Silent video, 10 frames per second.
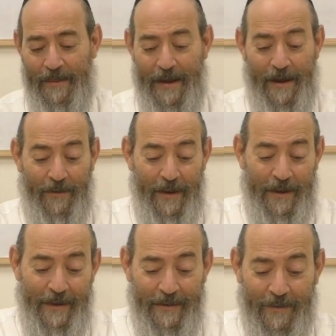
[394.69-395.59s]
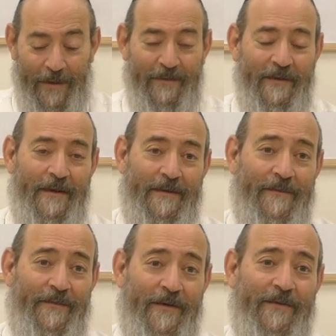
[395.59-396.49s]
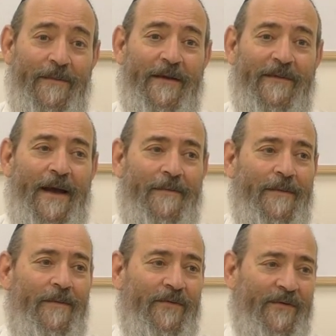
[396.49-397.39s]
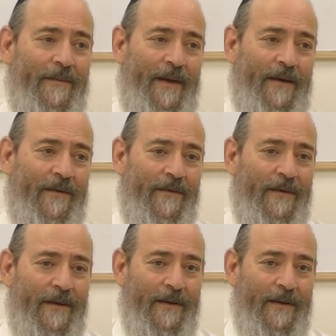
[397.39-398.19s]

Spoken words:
Now, the question that the Mefarshim asked, I mean, Moshe Rabbeinu,